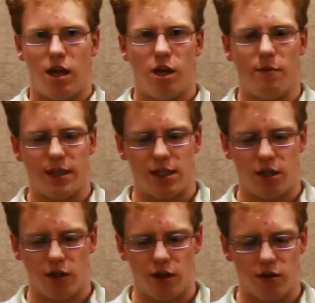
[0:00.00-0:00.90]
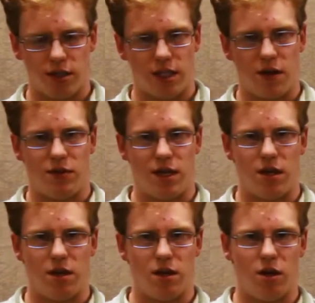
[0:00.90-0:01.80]
you must still use
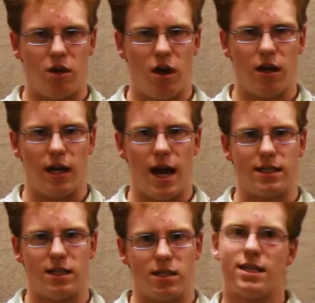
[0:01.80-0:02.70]
safety glasses.